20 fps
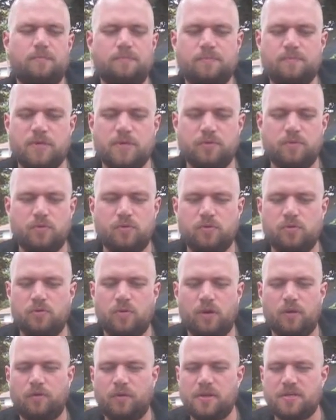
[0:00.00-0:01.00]
people who
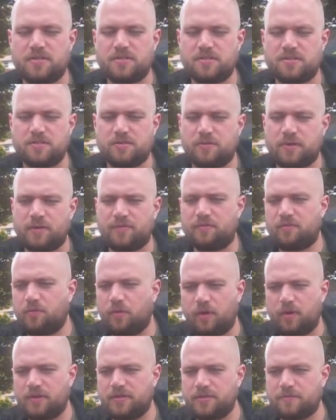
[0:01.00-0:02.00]
are racist or whatever who
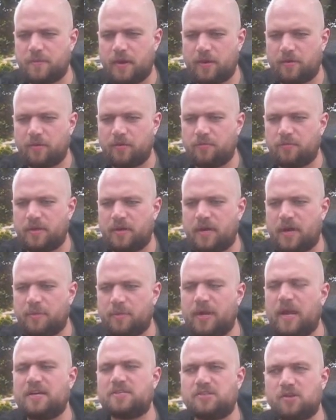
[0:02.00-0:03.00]
are into metal, but I
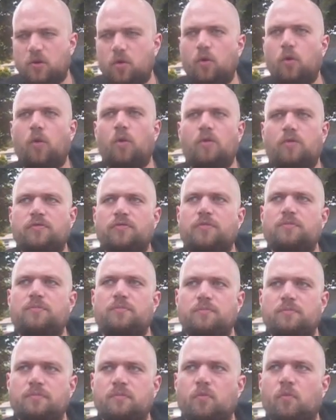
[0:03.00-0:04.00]
mean, as a whole, from
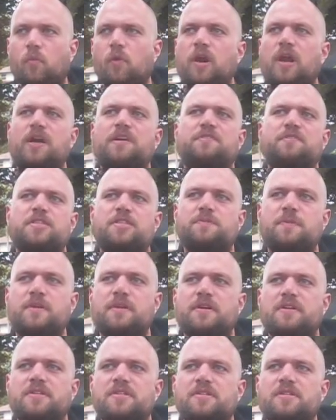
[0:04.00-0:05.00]
what I've
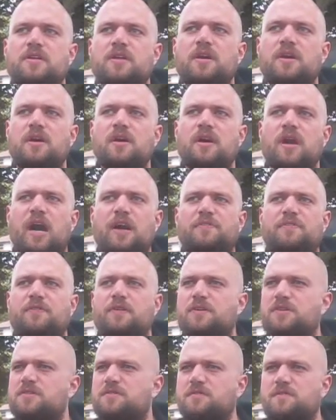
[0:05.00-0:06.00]
experienced, I feel
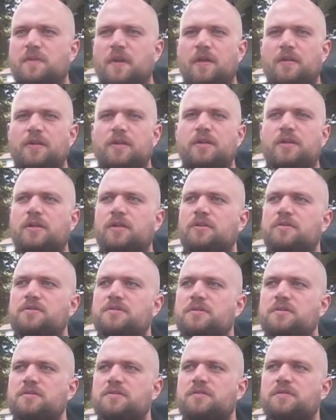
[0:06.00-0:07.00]
that it's very
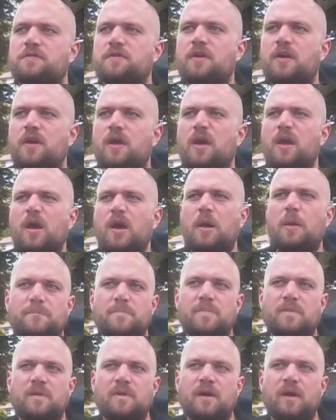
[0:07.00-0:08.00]
inclusive,
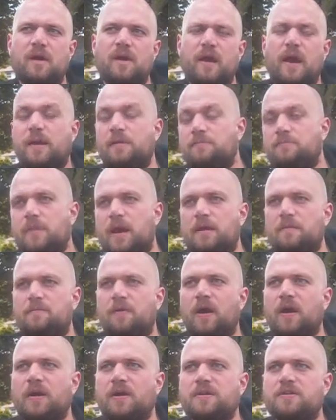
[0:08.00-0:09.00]
and
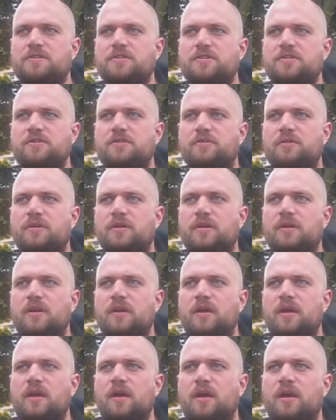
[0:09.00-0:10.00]
punk too.
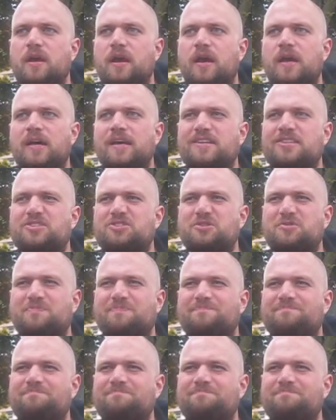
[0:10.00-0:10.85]
So